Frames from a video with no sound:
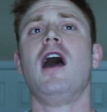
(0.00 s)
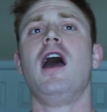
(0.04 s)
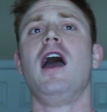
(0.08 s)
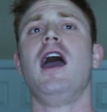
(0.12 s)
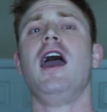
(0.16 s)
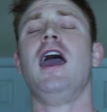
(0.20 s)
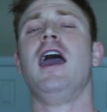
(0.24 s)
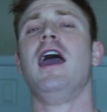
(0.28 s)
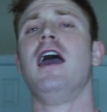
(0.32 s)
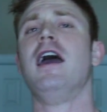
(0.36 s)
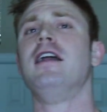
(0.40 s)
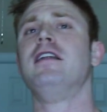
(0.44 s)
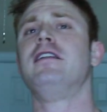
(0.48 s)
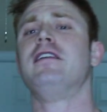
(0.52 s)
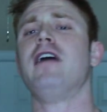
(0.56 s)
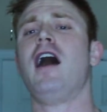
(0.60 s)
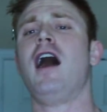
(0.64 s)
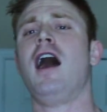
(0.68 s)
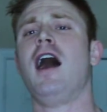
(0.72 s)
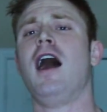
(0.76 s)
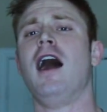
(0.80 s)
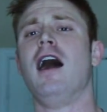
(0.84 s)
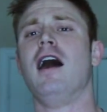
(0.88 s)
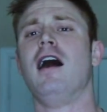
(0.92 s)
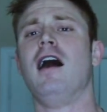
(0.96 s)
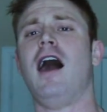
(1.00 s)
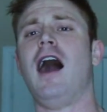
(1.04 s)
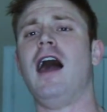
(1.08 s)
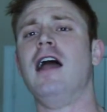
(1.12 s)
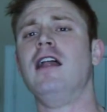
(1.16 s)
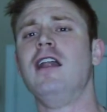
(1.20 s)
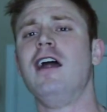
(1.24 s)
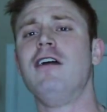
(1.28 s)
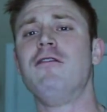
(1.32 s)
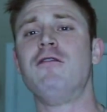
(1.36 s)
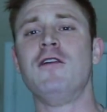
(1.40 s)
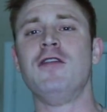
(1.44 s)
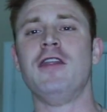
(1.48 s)
And I
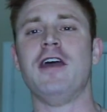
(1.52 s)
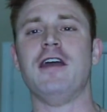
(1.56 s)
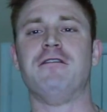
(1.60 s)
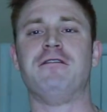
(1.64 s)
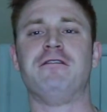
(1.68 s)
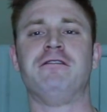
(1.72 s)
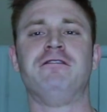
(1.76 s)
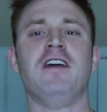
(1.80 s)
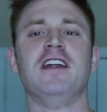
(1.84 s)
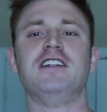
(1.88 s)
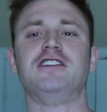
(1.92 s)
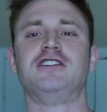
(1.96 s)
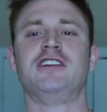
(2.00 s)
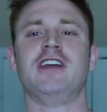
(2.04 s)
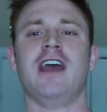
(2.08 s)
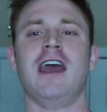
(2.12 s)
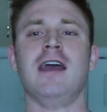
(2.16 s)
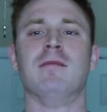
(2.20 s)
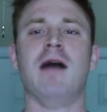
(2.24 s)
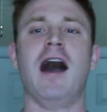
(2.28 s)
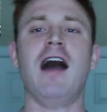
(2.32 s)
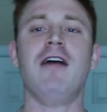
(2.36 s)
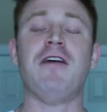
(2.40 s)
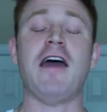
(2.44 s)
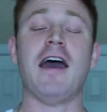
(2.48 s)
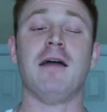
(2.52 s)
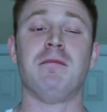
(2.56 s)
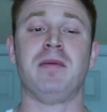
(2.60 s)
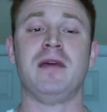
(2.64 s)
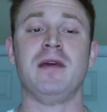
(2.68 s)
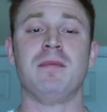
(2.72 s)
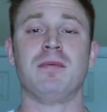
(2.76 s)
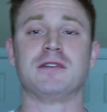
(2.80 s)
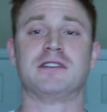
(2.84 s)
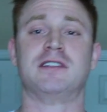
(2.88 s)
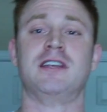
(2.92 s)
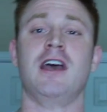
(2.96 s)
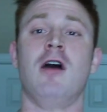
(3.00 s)
love when they fit shame. I've had
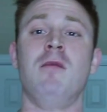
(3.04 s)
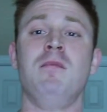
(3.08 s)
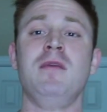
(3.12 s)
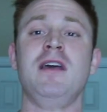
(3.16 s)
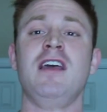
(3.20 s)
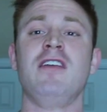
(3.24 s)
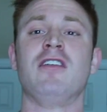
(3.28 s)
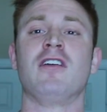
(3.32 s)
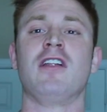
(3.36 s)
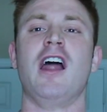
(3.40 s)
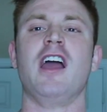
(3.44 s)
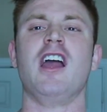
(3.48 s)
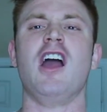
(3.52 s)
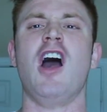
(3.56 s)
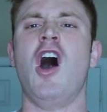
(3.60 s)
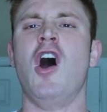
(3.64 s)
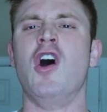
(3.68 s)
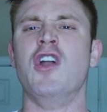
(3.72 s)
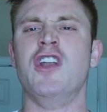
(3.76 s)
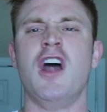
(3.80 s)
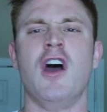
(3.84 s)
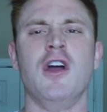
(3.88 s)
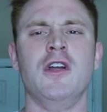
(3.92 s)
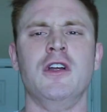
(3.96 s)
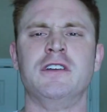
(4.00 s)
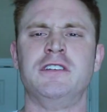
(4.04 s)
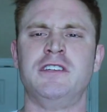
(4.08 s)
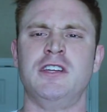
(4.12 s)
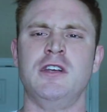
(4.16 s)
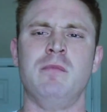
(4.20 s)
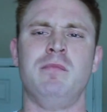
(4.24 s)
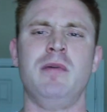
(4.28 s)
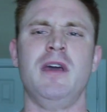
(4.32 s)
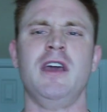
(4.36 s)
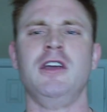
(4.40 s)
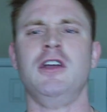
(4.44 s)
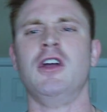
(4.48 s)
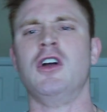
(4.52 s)
people tell me, they're like, oh no, you're too
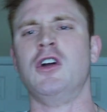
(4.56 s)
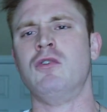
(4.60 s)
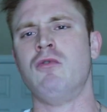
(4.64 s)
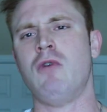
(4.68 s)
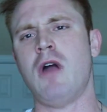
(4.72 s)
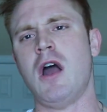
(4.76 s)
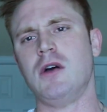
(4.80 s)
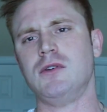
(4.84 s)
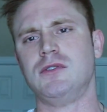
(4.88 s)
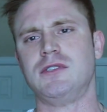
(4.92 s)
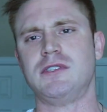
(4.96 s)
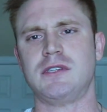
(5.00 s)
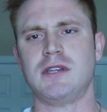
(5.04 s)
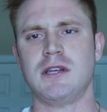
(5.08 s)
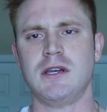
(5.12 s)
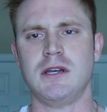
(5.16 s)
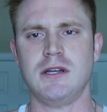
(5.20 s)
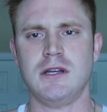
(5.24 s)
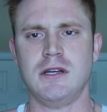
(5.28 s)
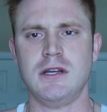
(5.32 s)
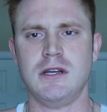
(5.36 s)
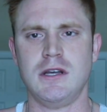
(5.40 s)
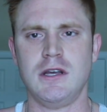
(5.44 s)
big, you're gross.